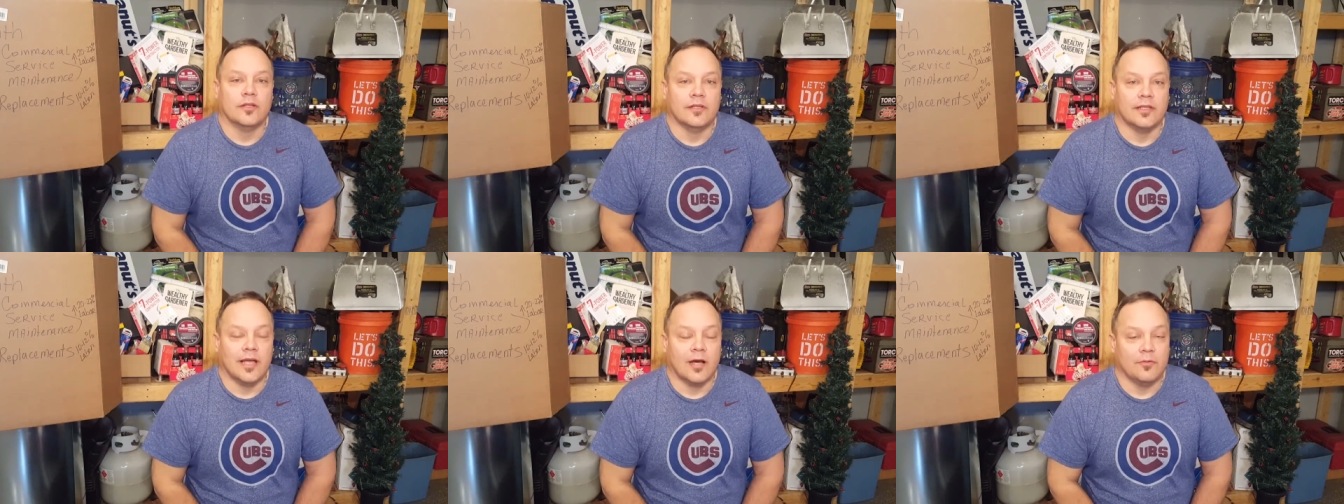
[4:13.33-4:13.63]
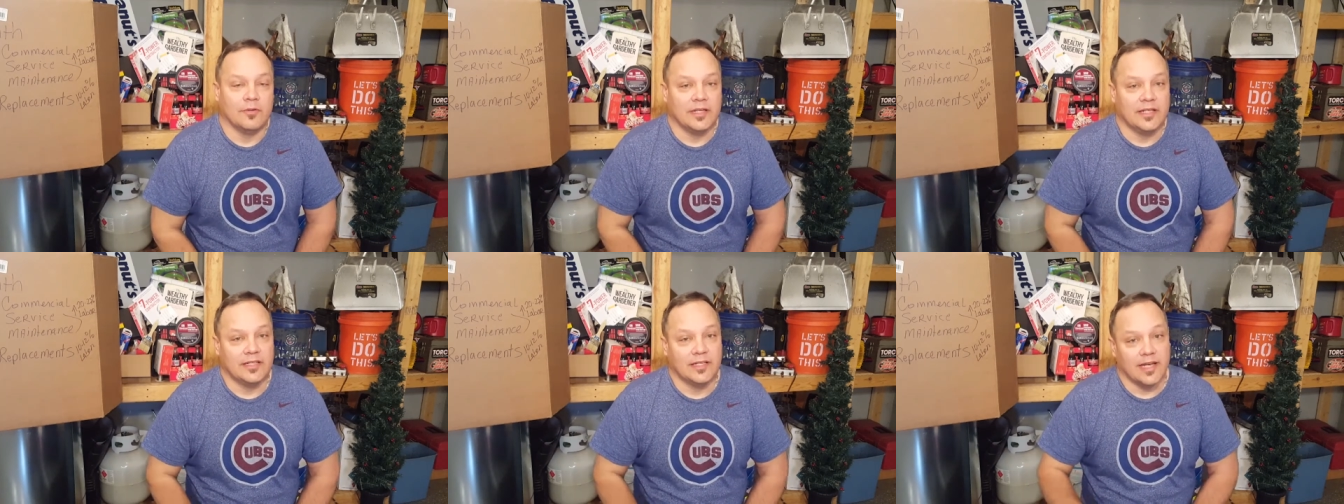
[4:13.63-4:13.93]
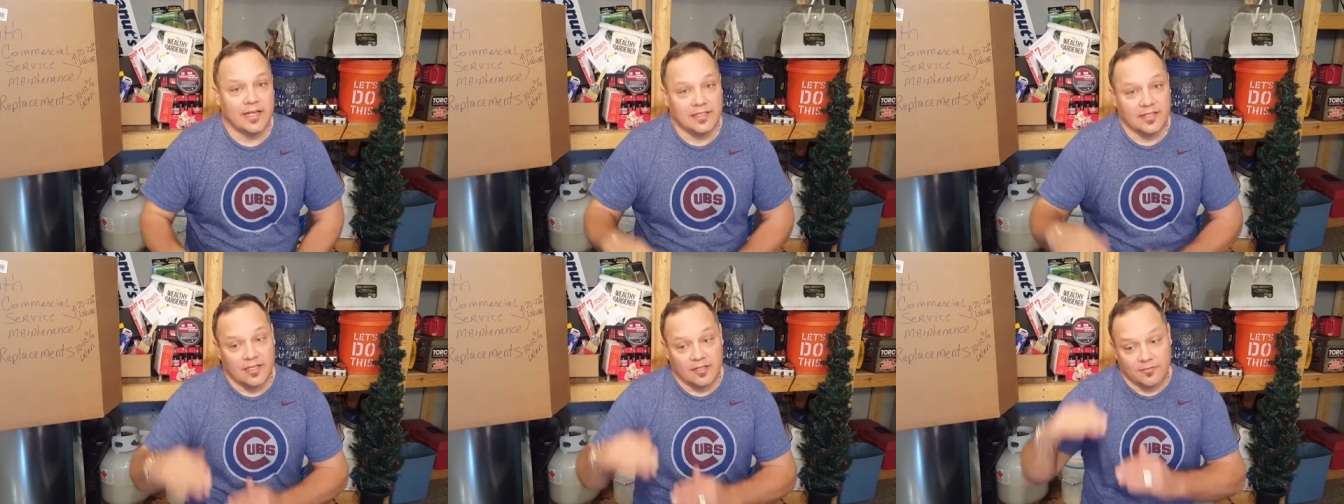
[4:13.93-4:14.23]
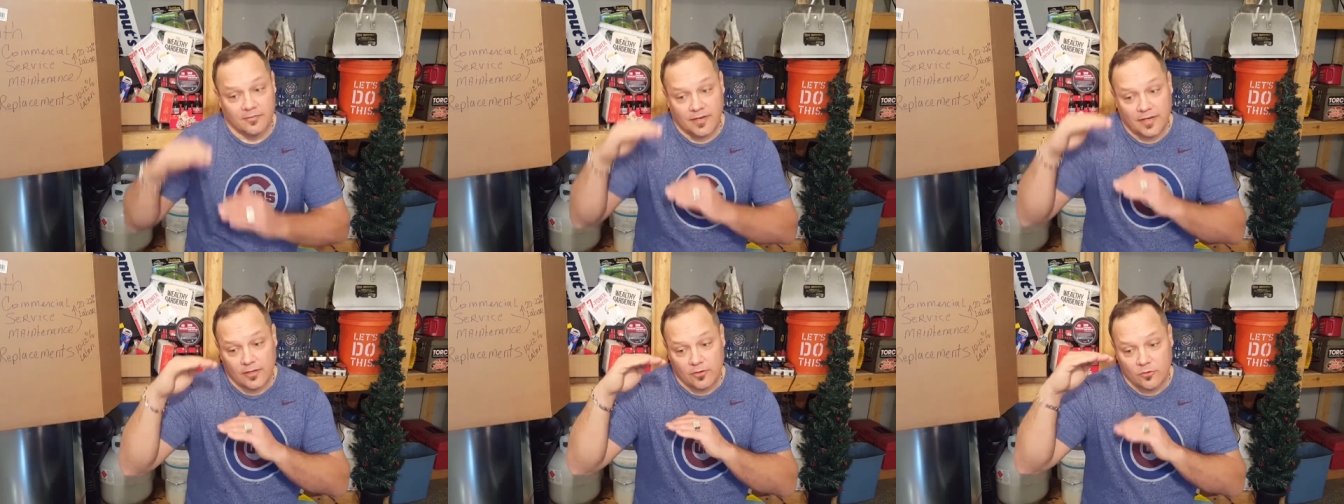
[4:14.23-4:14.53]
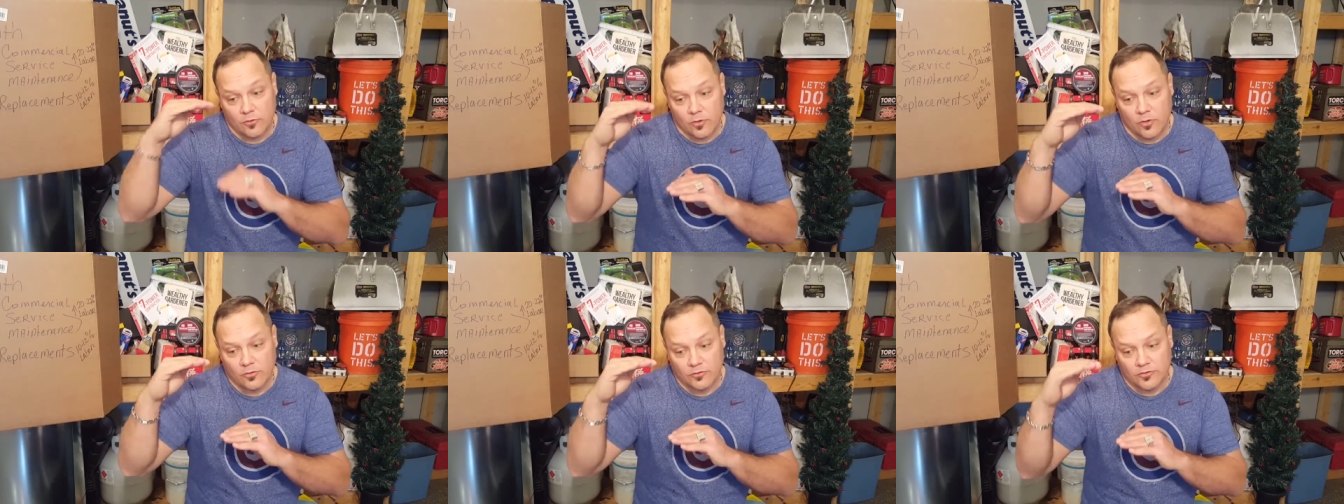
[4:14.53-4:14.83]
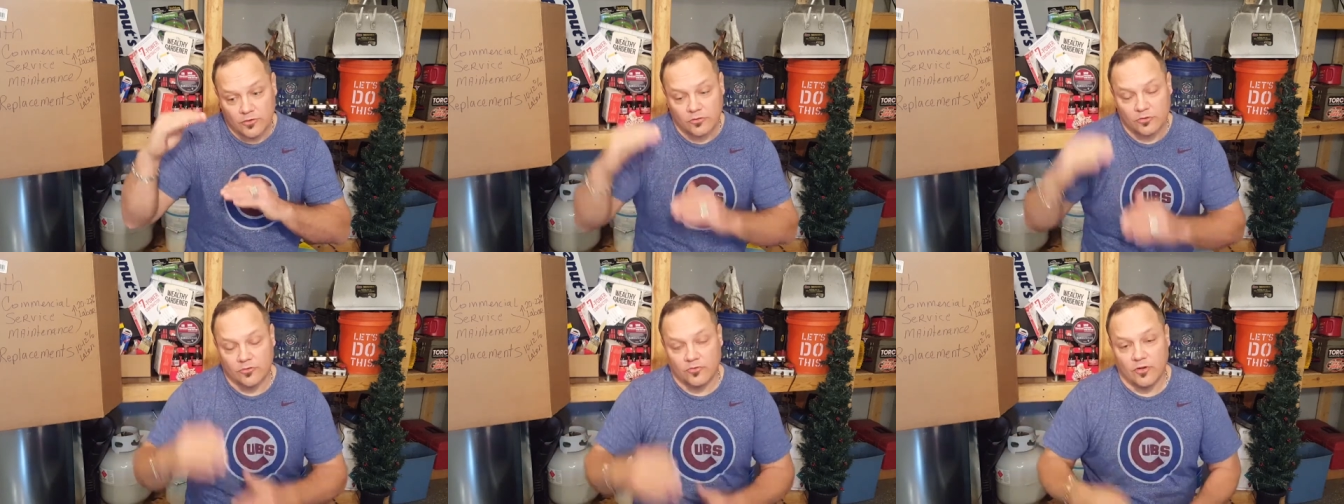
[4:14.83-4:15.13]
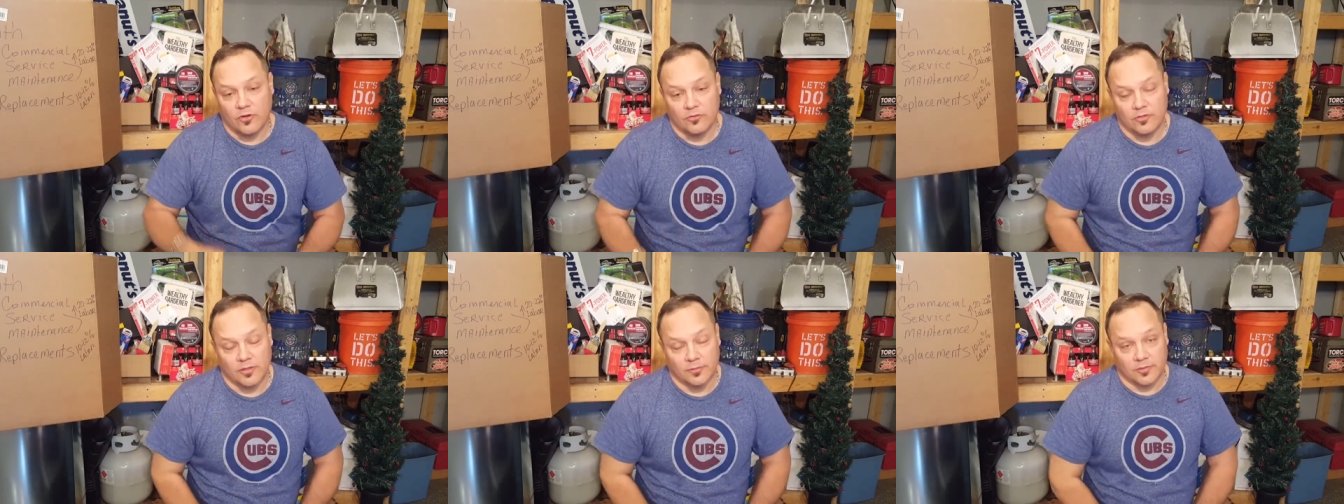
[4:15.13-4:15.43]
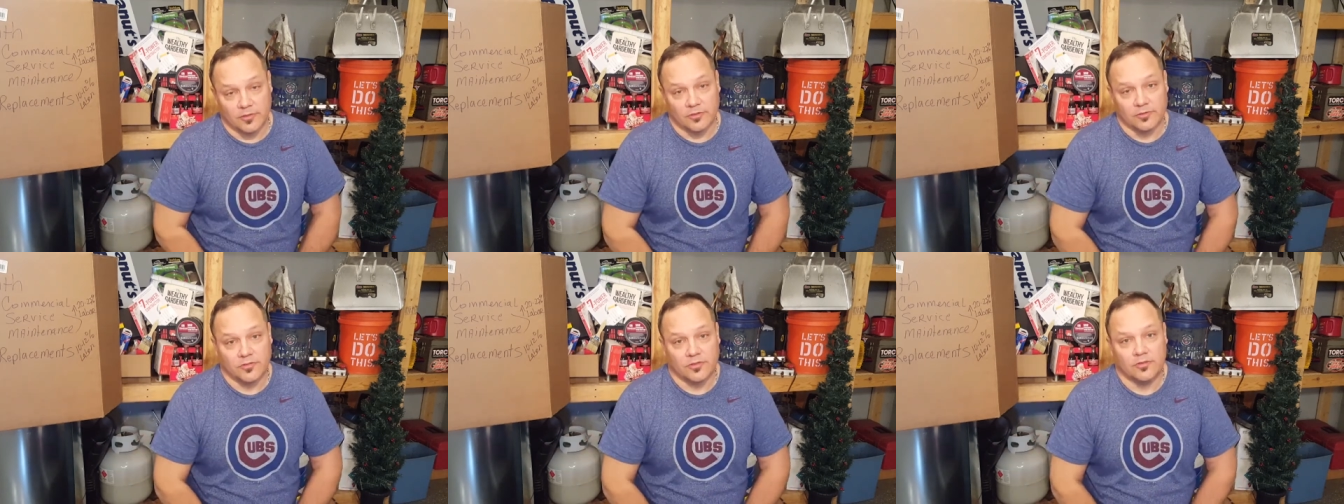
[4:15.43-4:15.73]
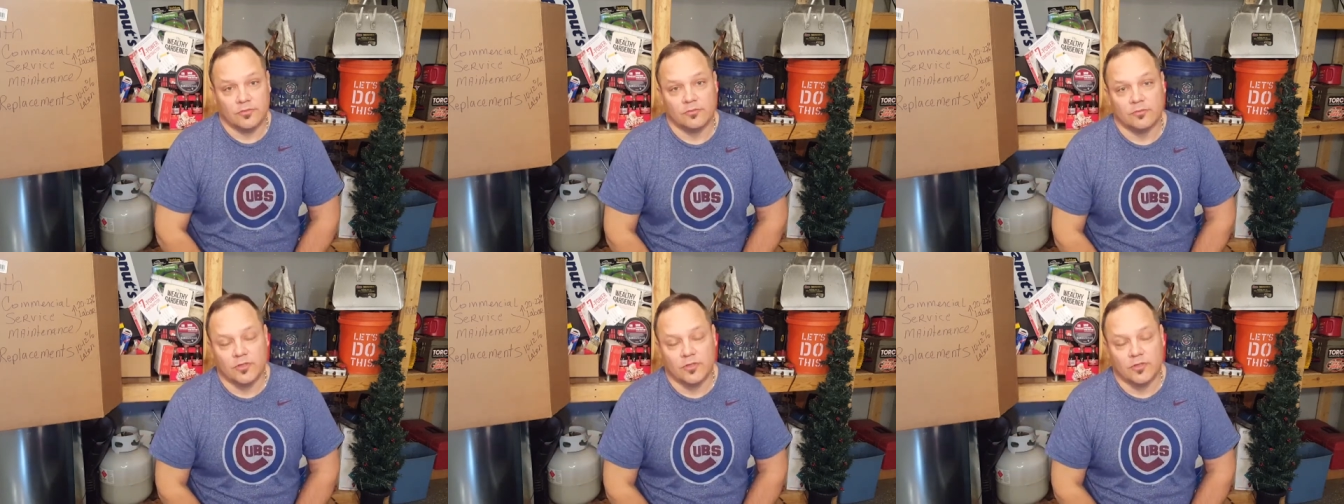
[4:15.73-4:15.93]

Now we need to identify who owns those phone numbers.